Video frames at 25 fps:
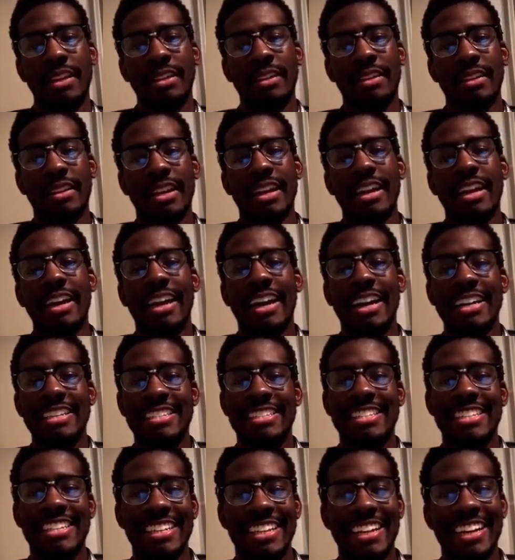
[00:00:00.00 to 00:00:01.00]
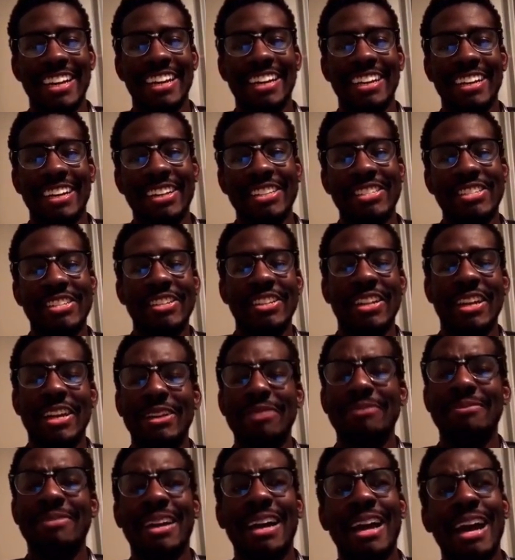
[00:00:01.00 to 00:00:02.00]
Yeah, I see that.
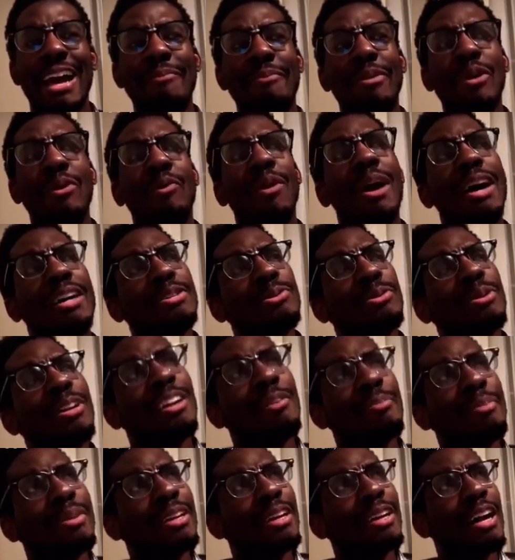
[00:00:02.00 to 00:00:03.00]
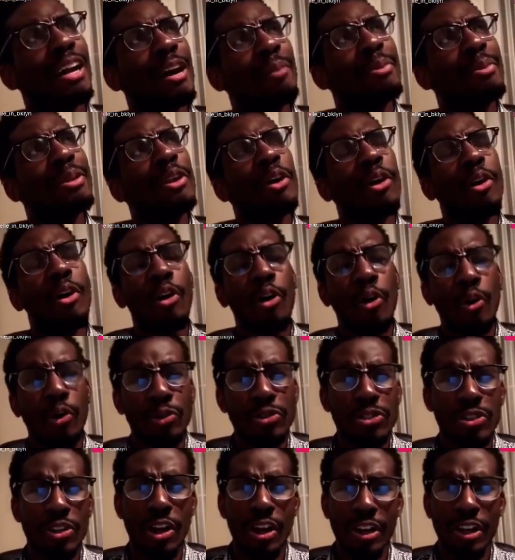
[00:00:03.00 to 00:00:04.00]
I've been watching I've been on
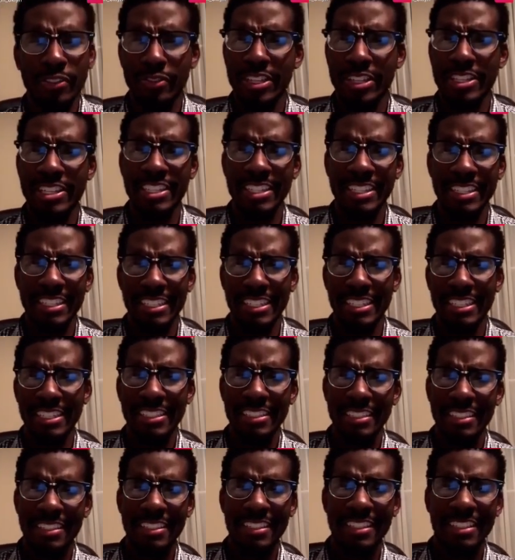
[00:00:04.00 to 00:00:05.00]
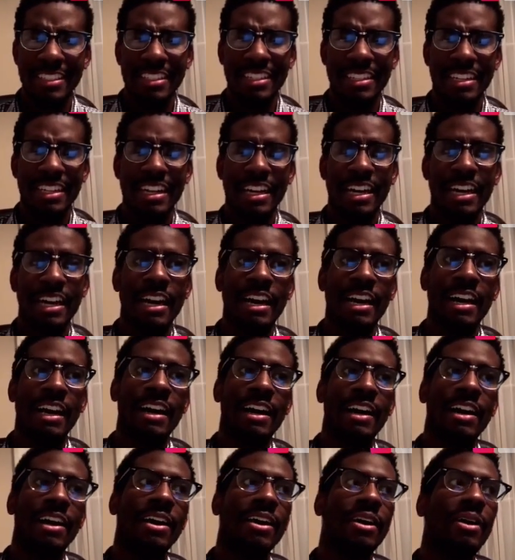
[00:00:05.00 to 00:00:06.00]
Ozark recently.
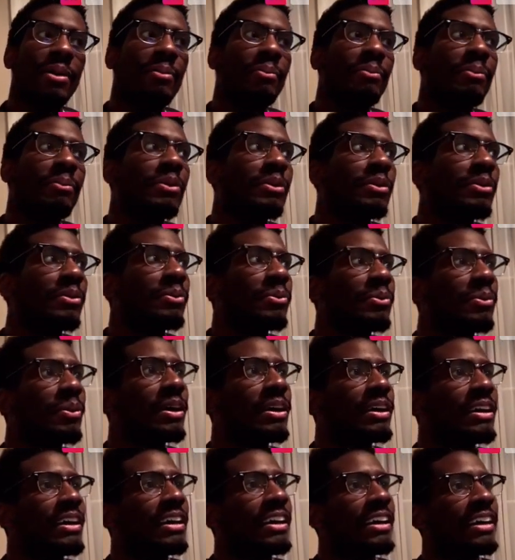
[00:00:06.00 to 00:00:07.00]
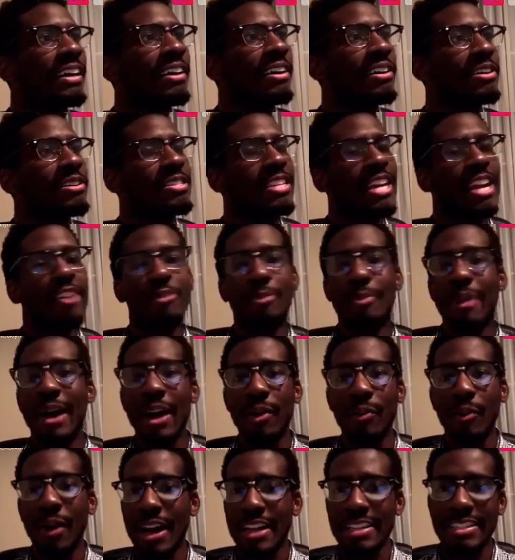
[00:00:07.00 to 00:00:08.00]
What else?
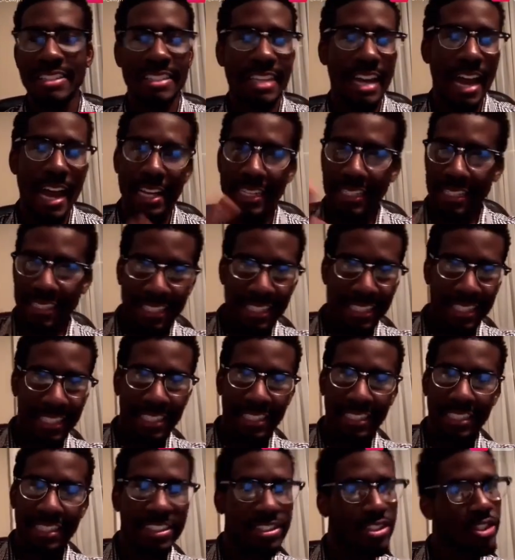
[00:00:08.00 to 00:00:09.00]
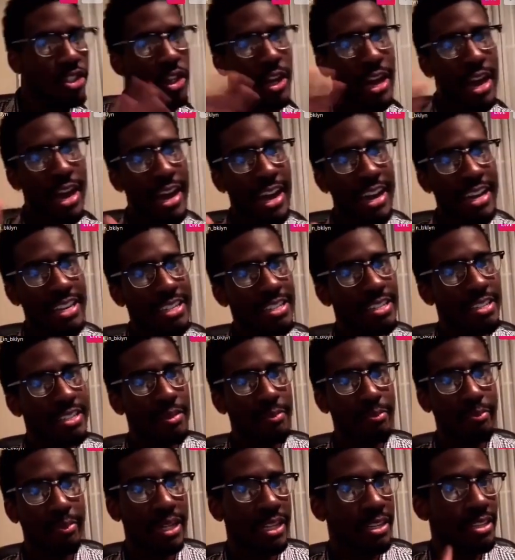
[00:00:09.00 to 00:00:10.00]
Everybody watch Tiger King. It's trash,
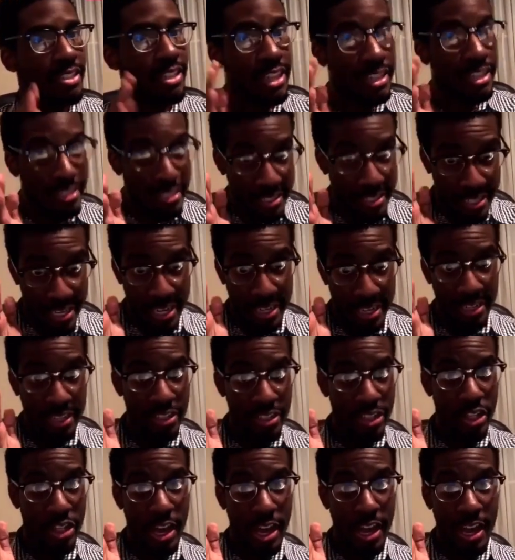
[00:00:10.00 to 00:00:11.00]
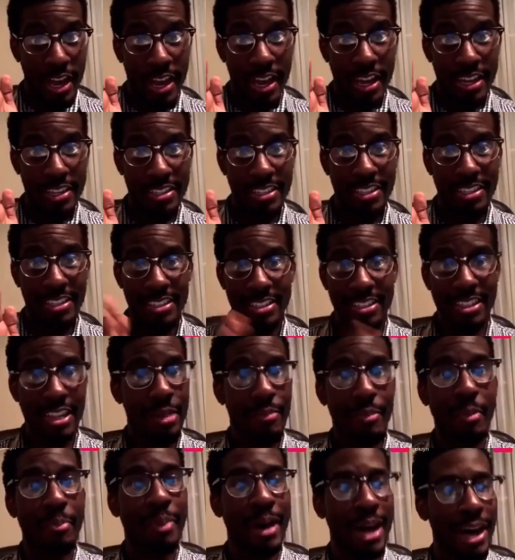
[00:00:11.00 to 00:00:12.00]
but it's entertaining trash.
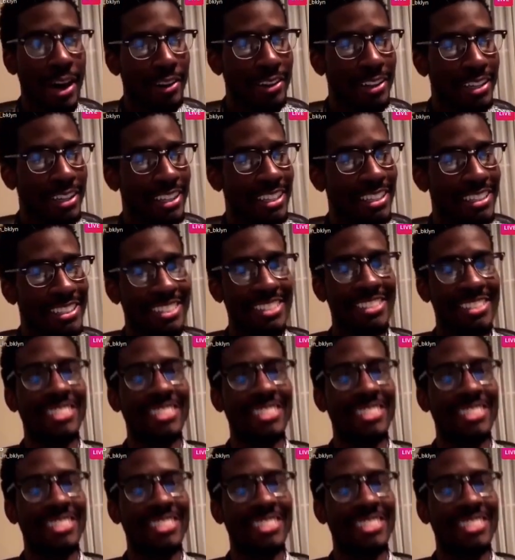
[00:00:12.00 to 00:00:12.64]
Something about it.